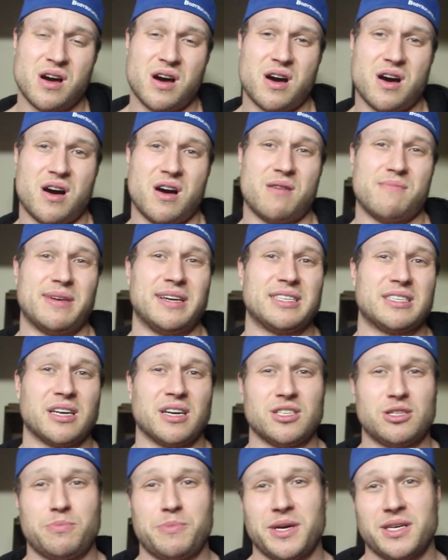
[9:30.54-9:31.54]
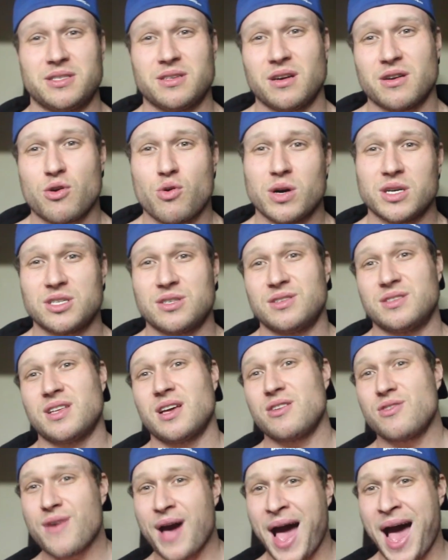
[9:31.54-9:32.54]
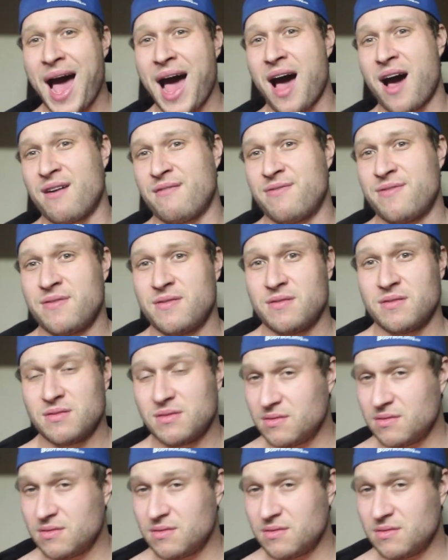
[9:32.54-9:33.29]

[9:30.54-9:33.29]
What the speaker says: and touch base on questions that you have.